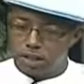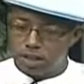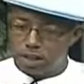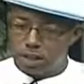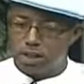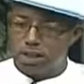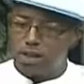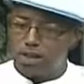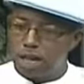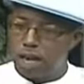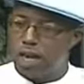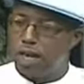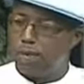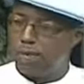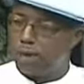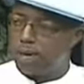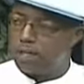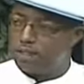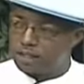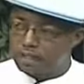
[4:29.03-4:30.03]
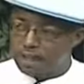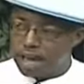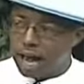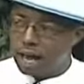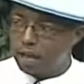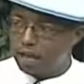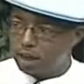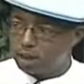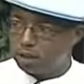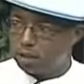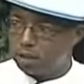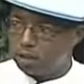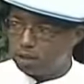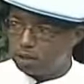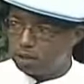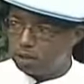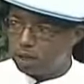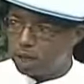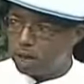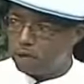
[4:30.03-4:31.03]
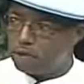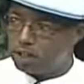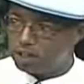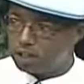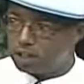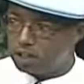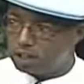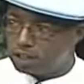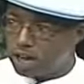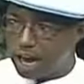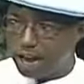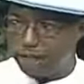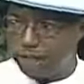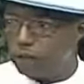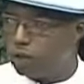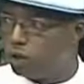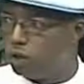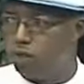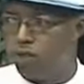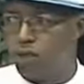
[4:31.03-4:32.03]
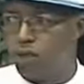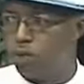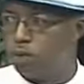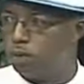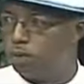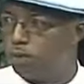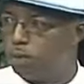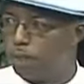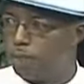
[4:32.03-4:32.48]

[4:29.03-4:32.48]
the same and solid ever since I've known you.